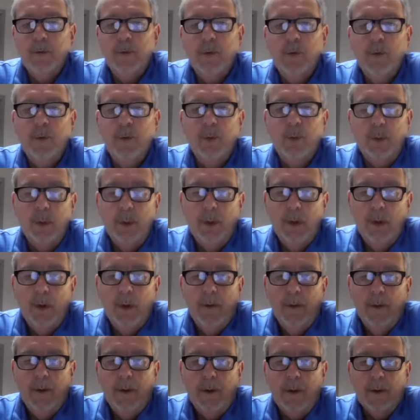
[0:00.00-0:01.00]
to
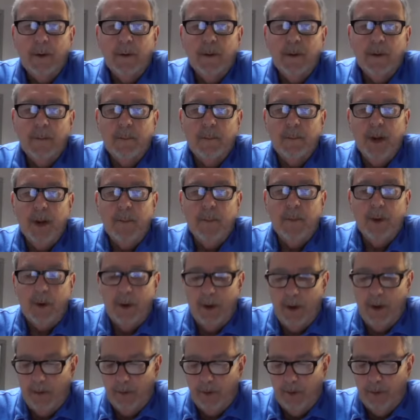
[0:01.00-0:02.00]
Bamber
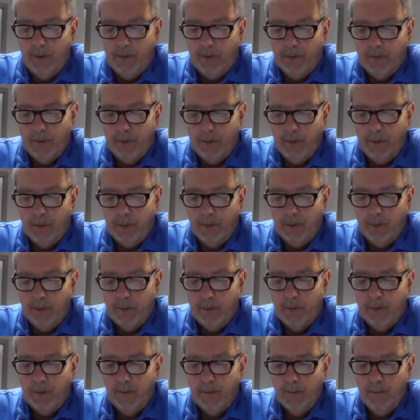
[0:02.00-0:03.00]
County
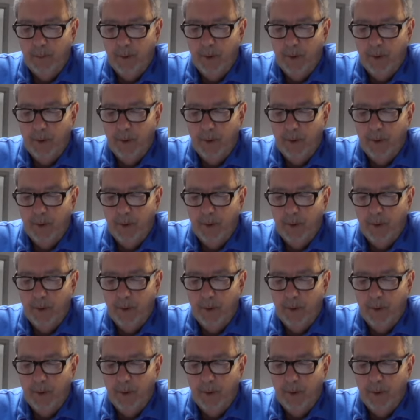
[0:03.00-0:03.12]
students.